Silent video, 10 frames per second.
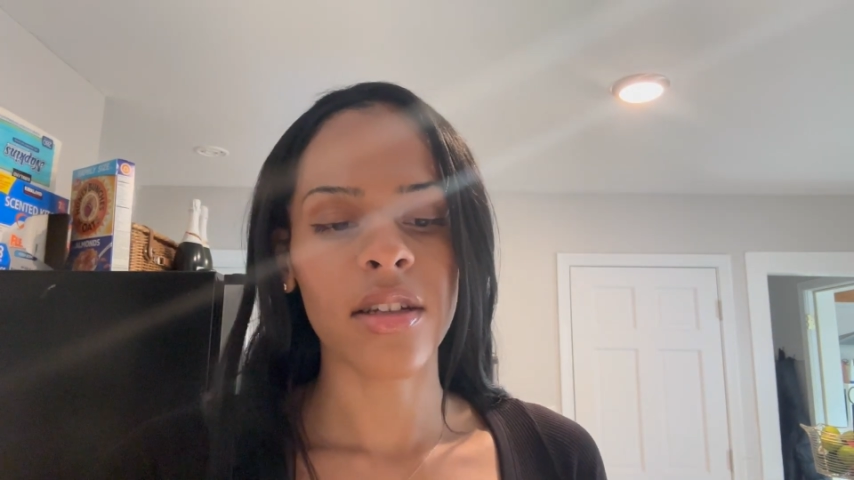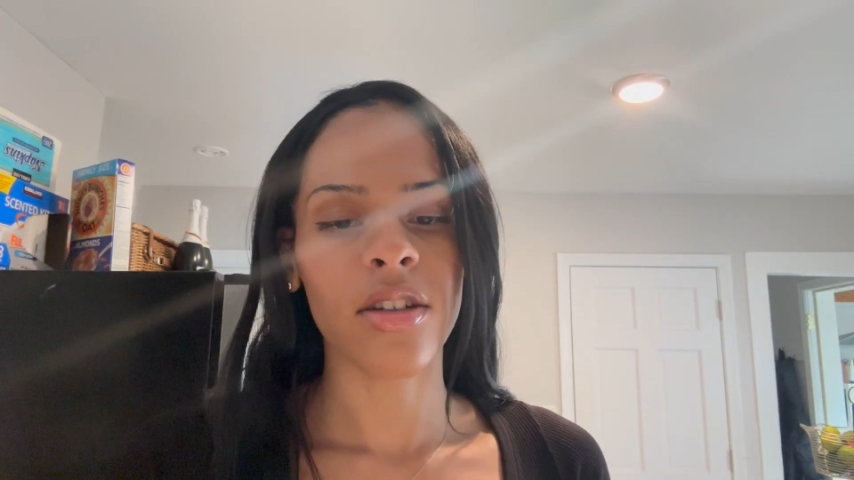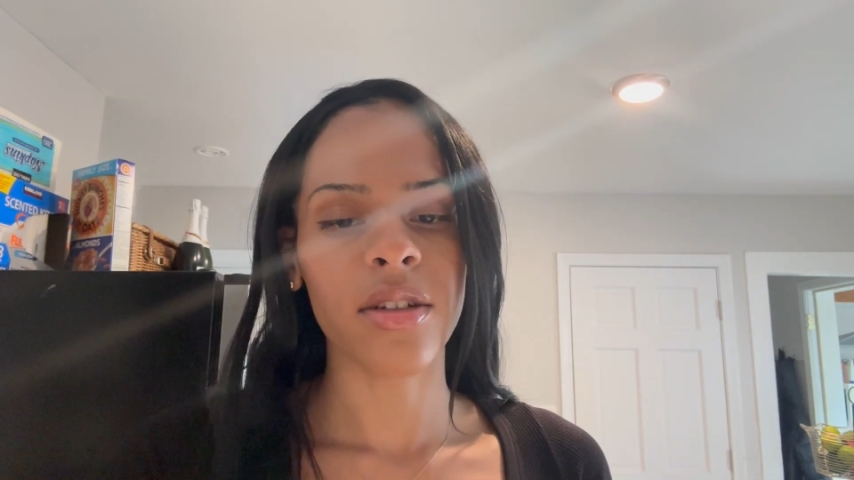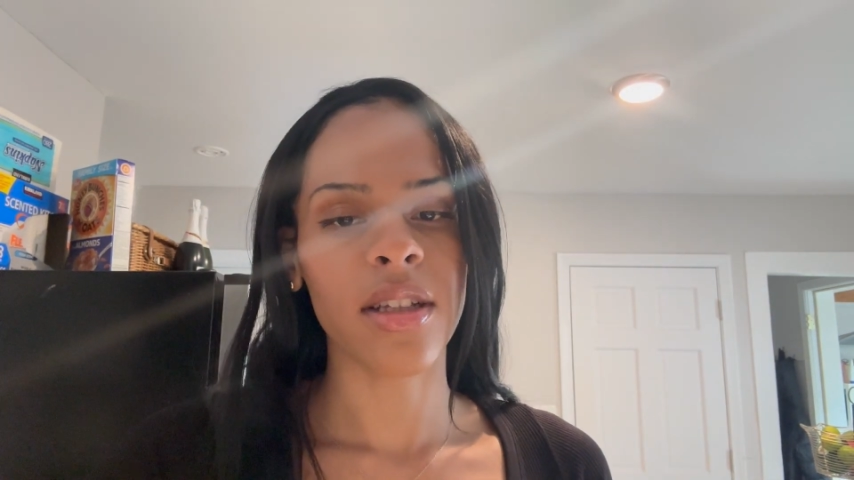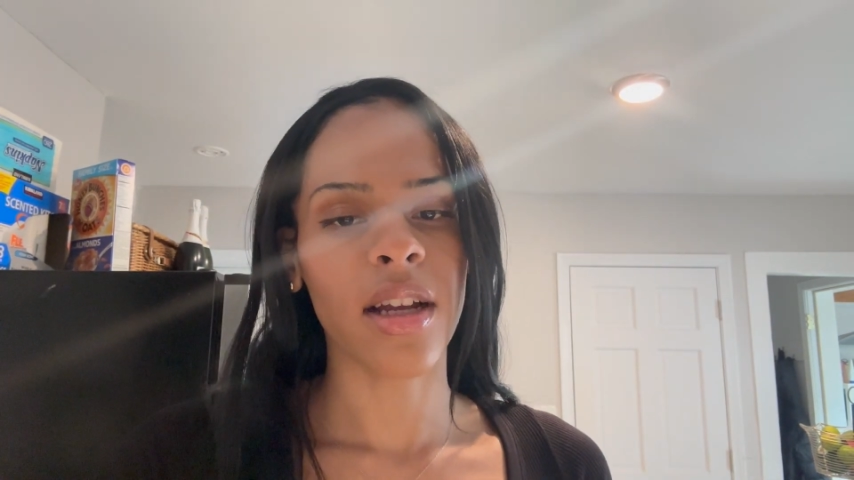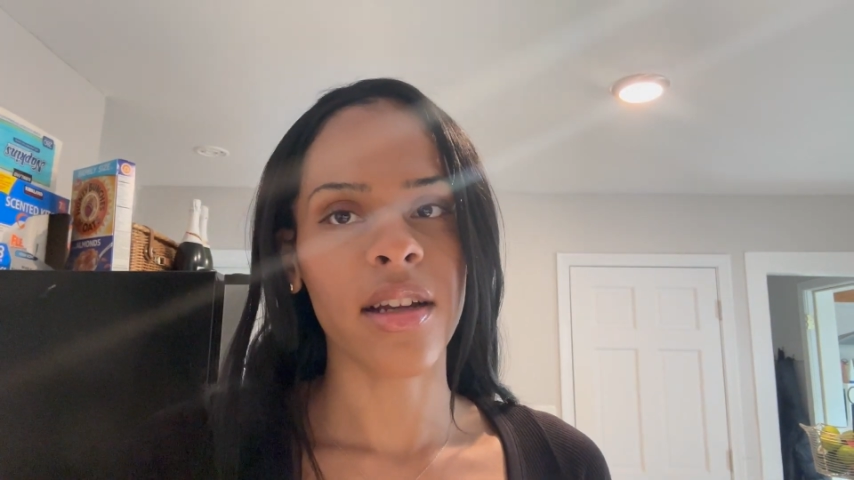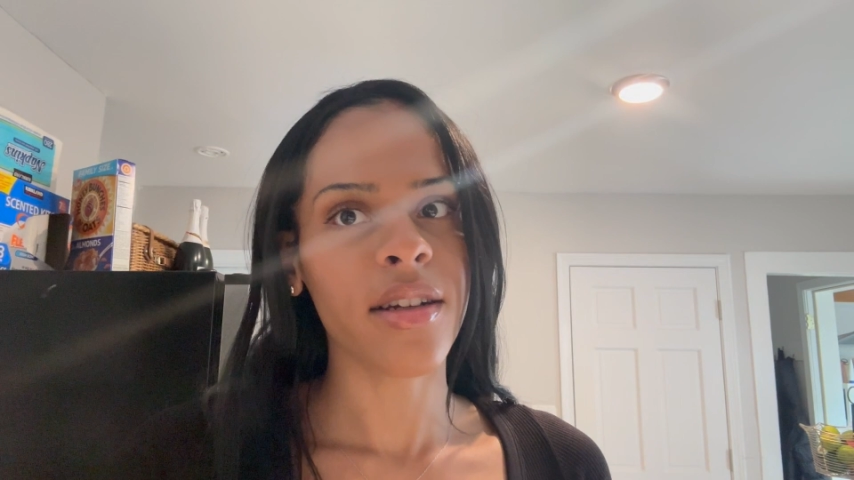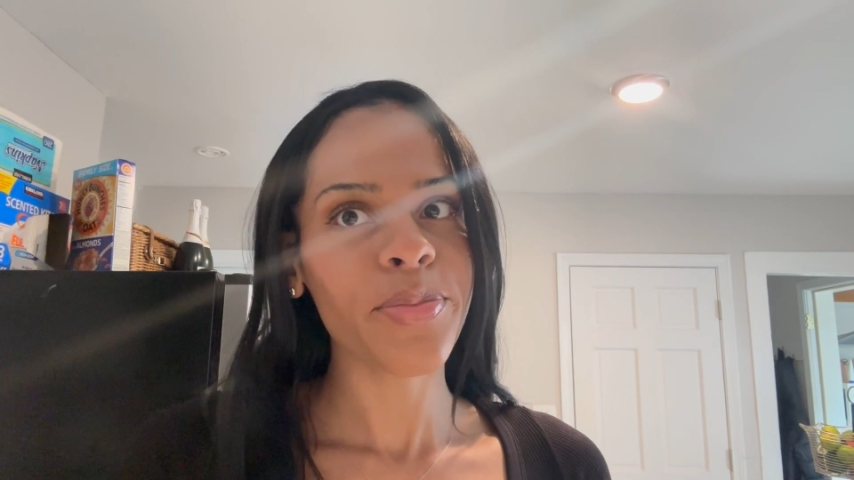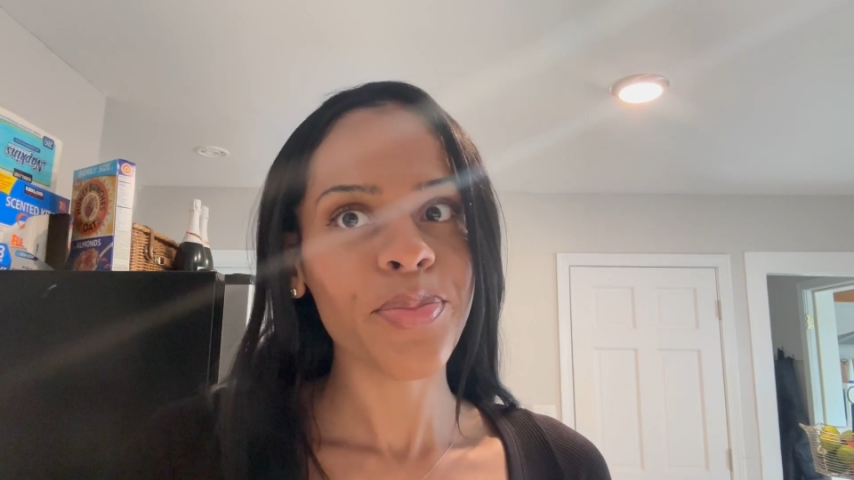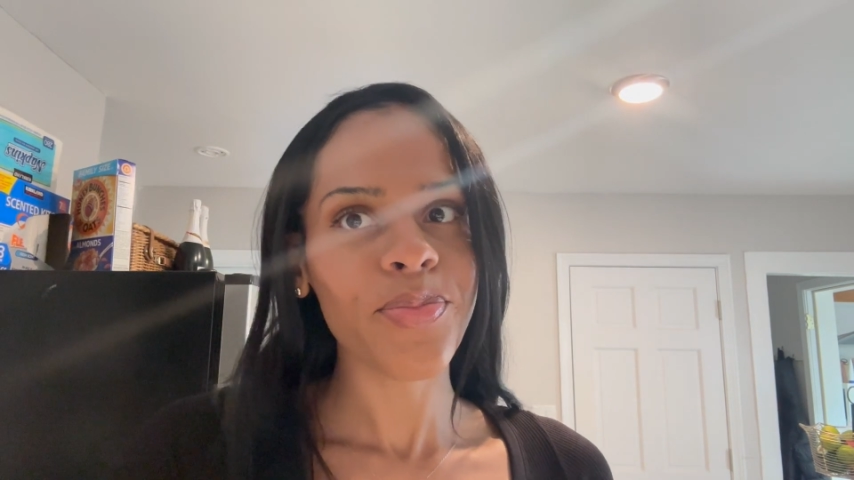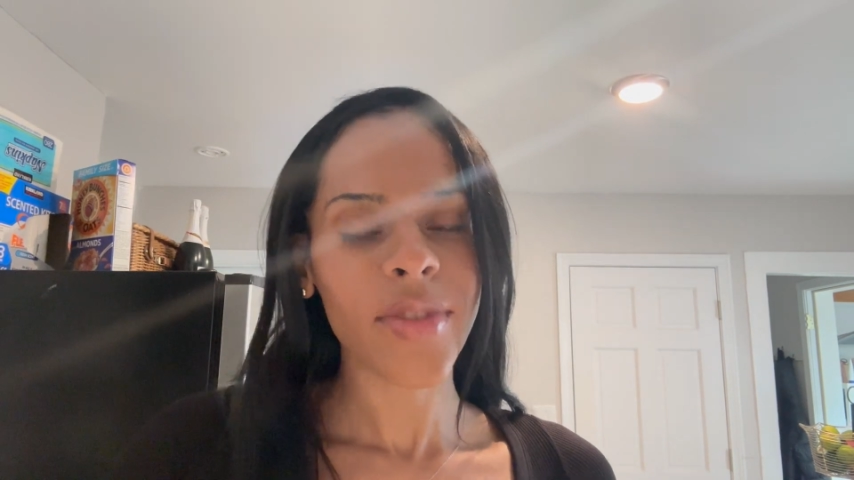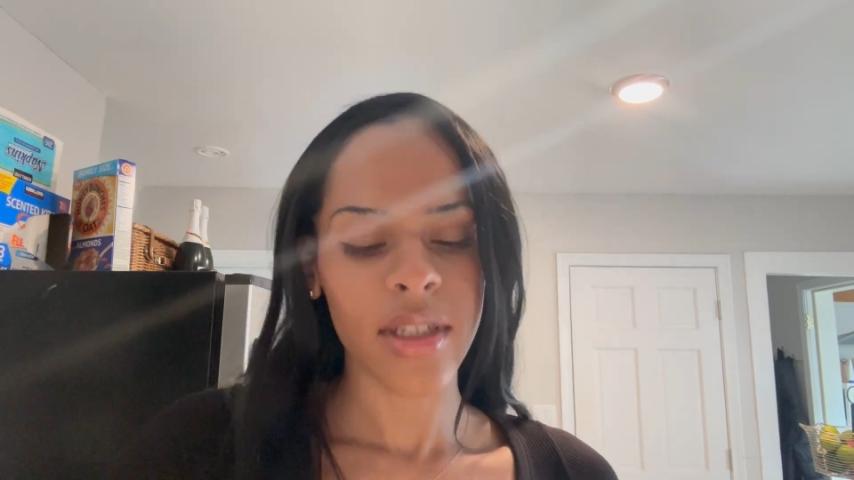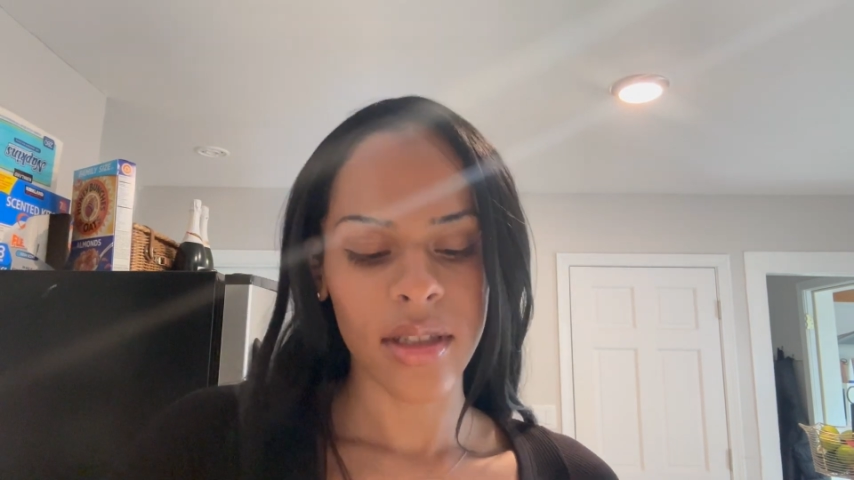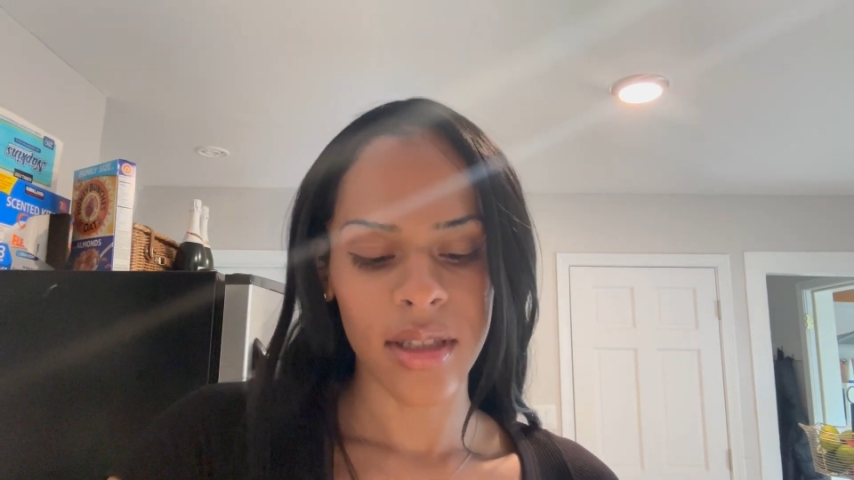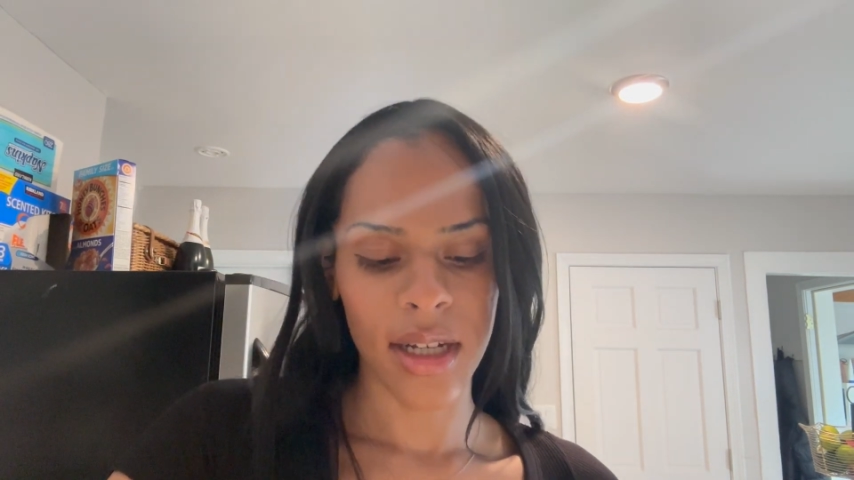so it's like,
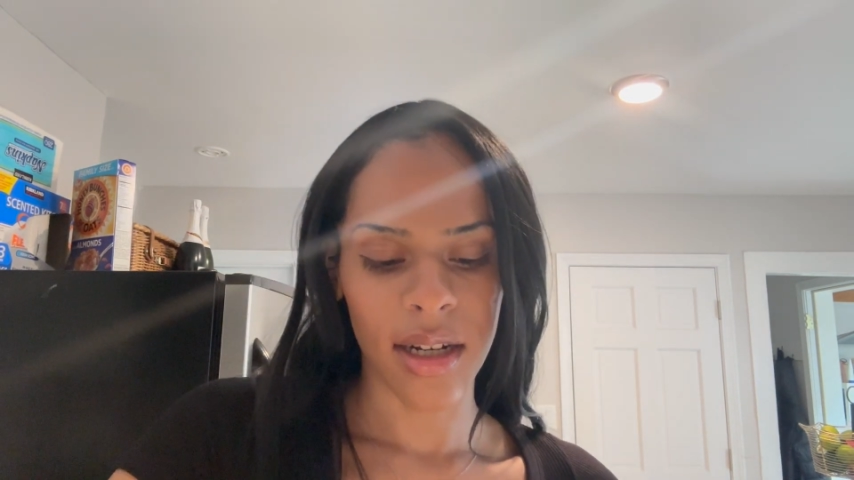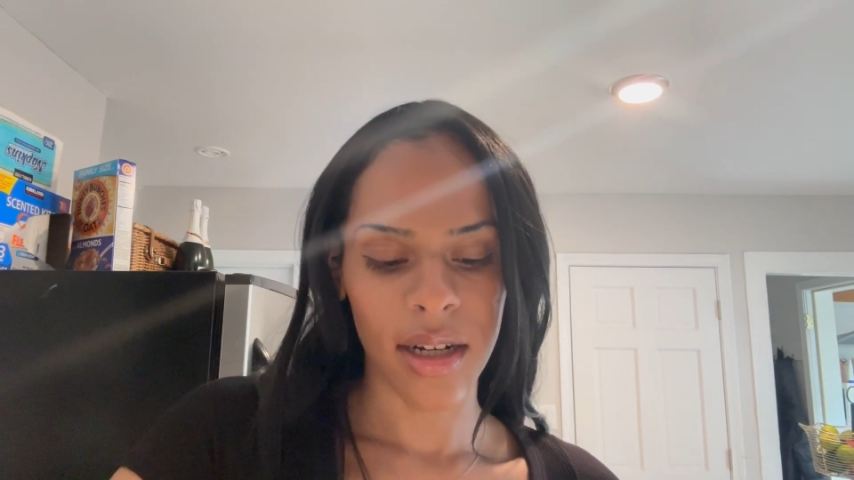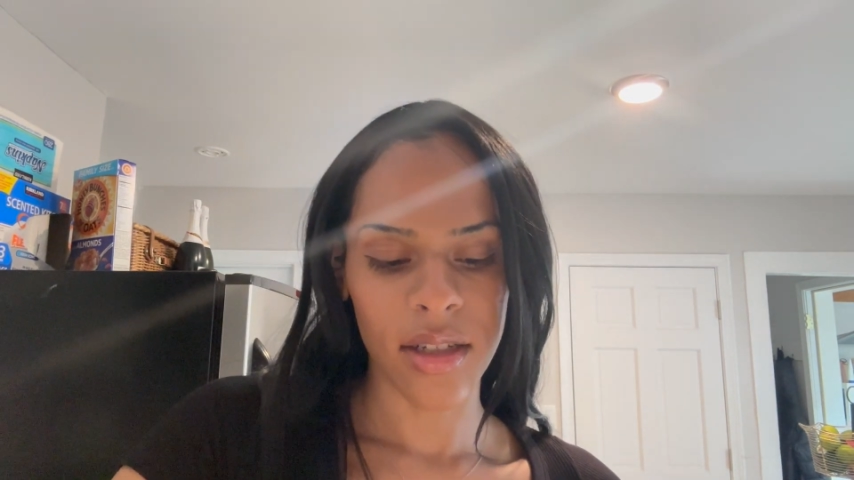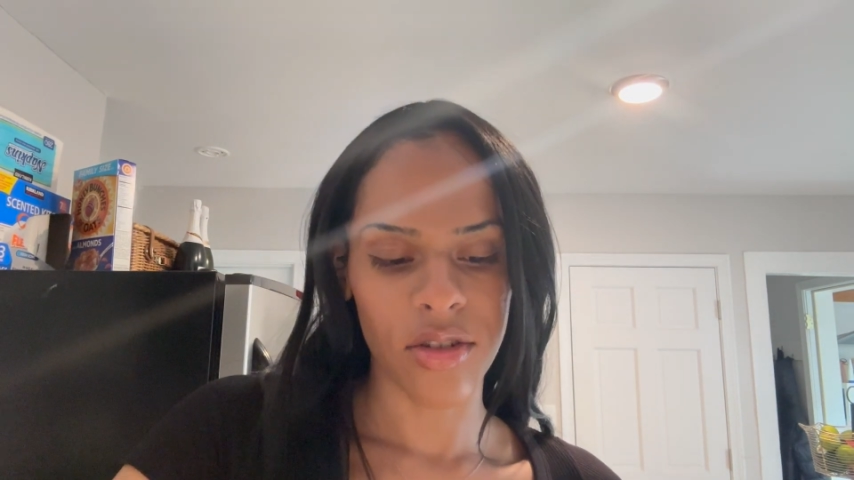done.